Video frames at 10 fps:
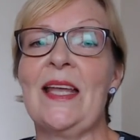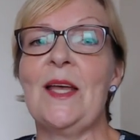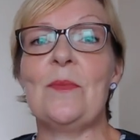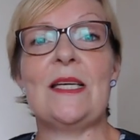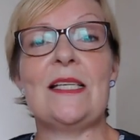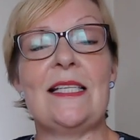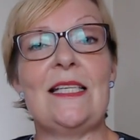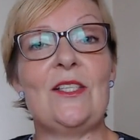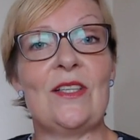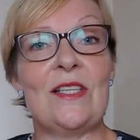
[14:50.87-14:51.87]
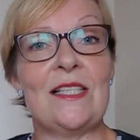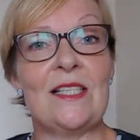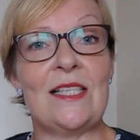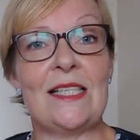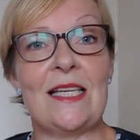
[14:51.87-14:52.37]
but he took us to
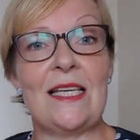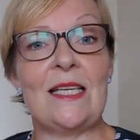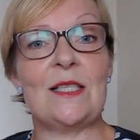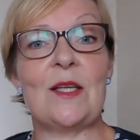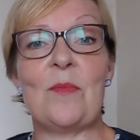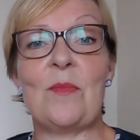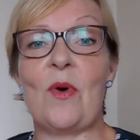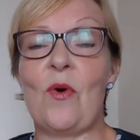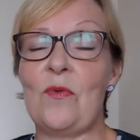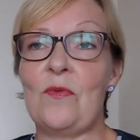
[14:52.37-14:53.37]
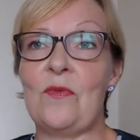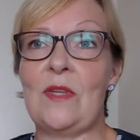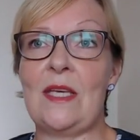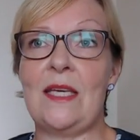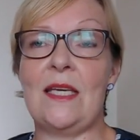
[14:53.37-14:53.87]
see some of
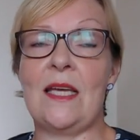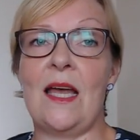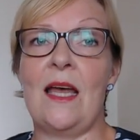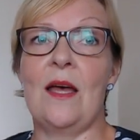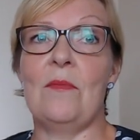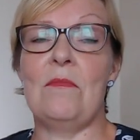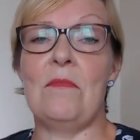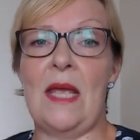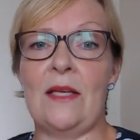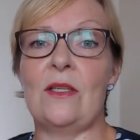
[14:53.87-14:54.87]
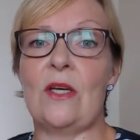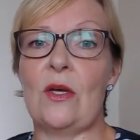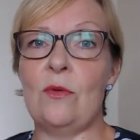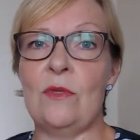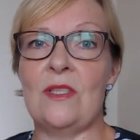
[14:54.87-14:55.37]
the male
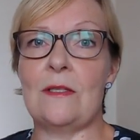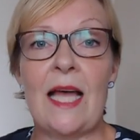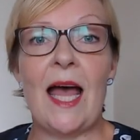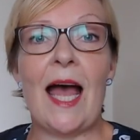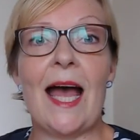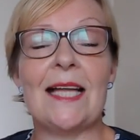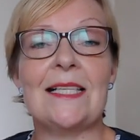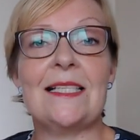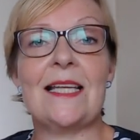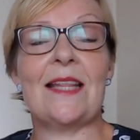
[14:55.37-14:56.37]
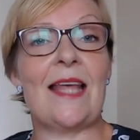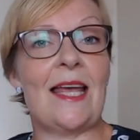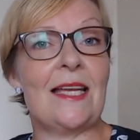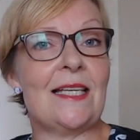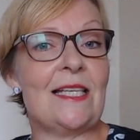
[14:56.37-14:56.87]
goats, and
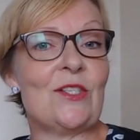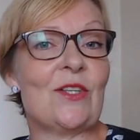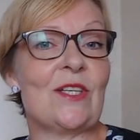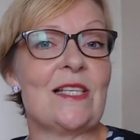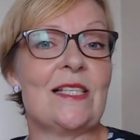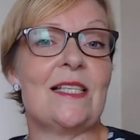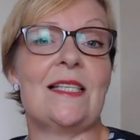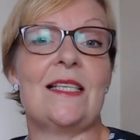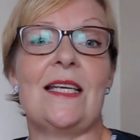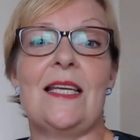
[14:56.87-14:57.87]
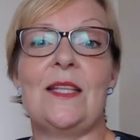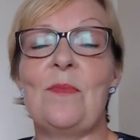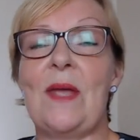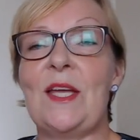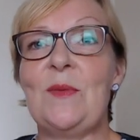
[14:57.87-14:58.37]
then he took us to see the
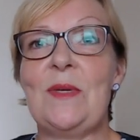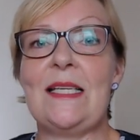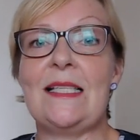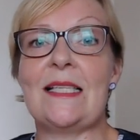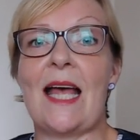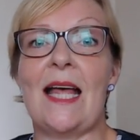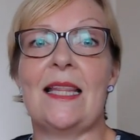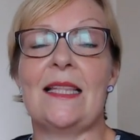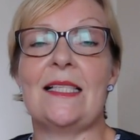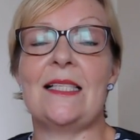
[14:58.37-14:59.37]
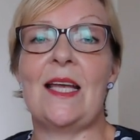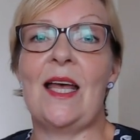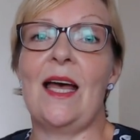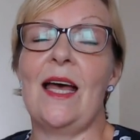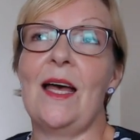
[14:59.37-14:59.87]
babies and
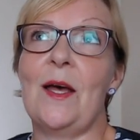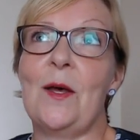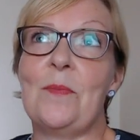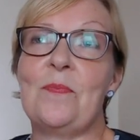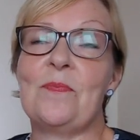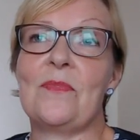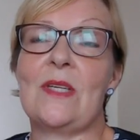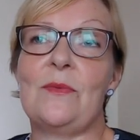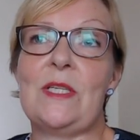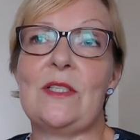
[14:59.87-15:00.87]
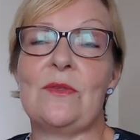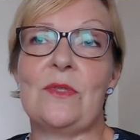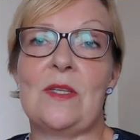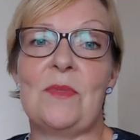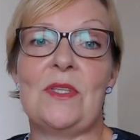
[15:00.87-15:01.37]
We saw some of the